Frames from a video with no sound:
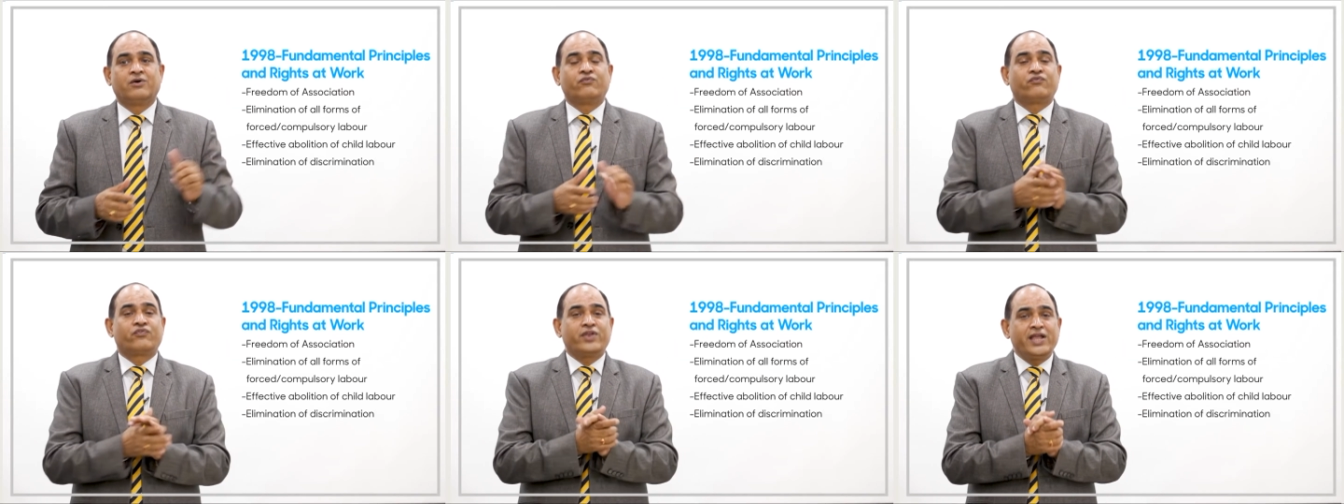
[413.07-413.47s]

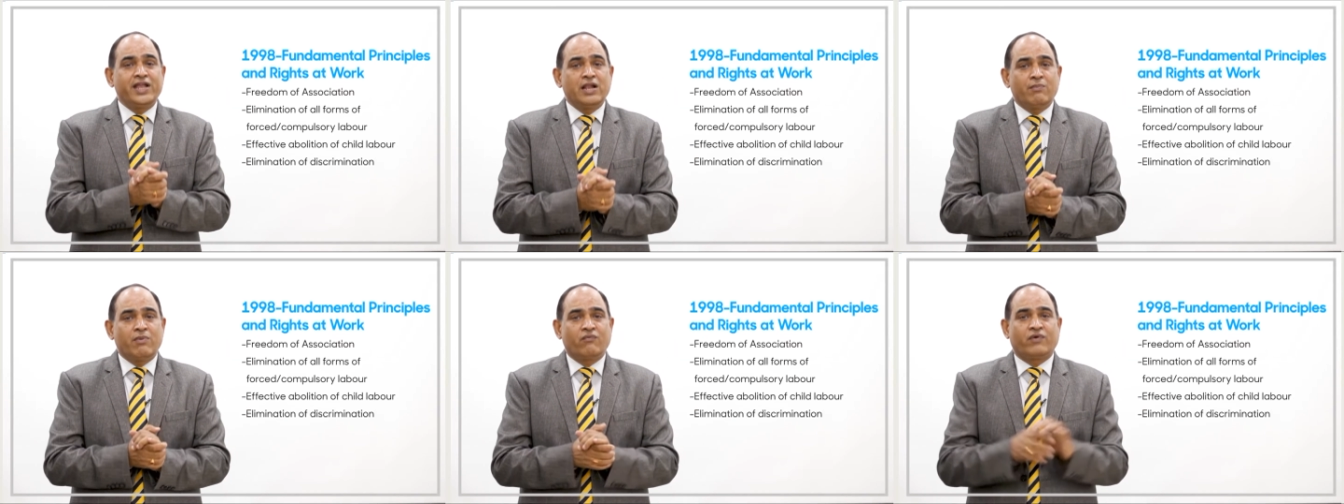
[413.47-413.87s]

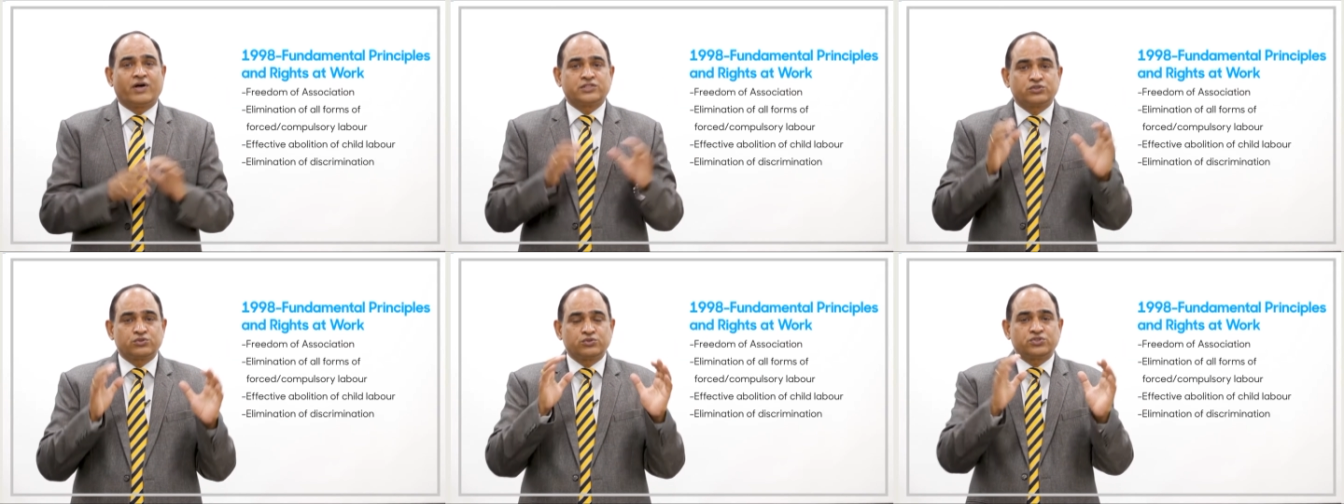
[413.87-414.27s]
Freedom of
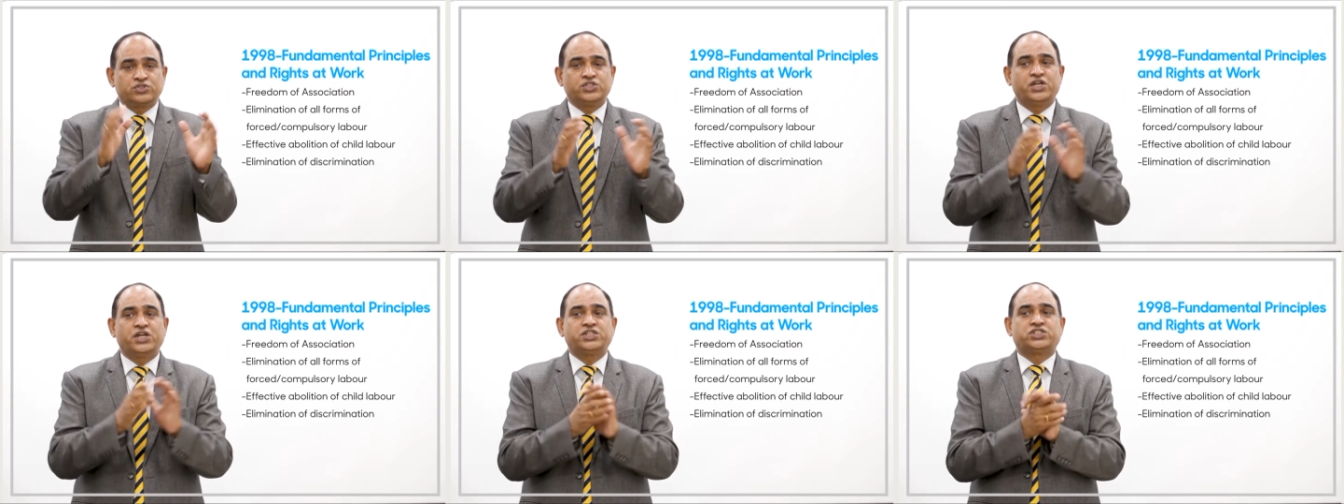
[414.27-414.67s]

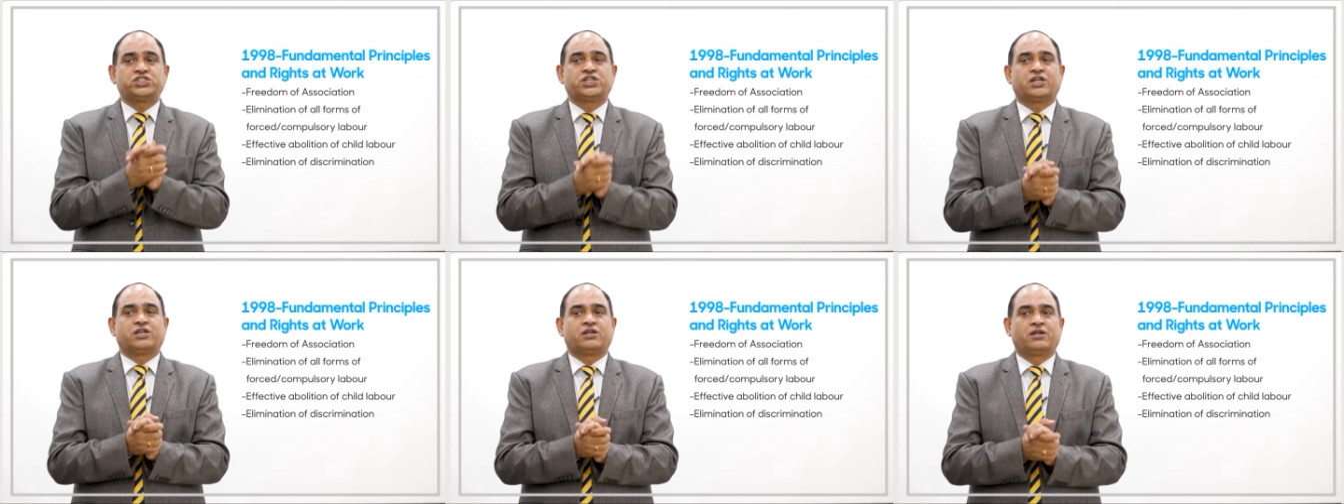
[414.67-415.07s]

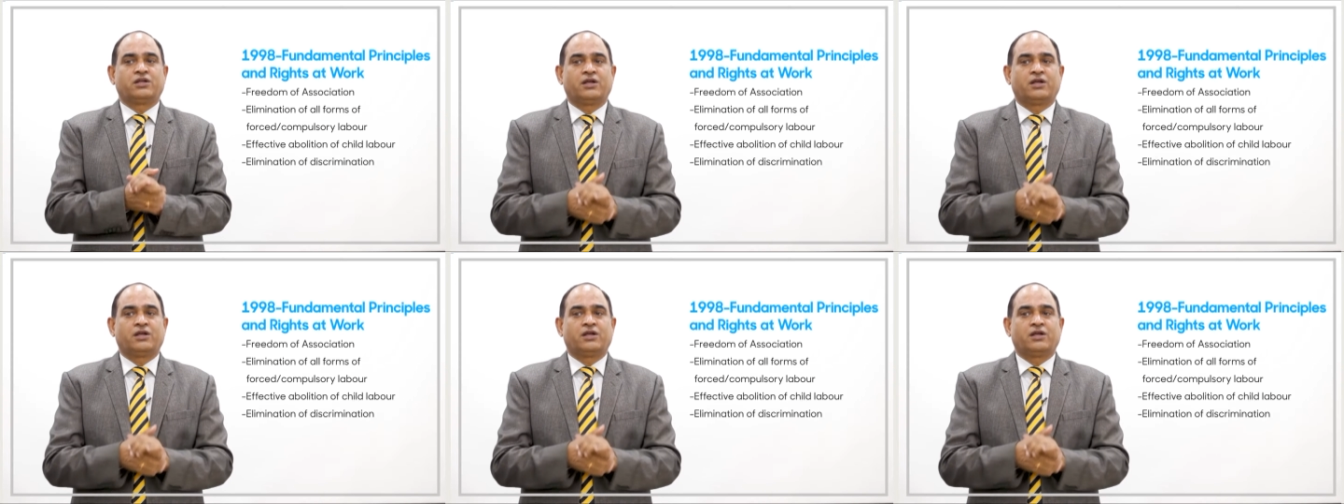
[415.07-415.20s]
association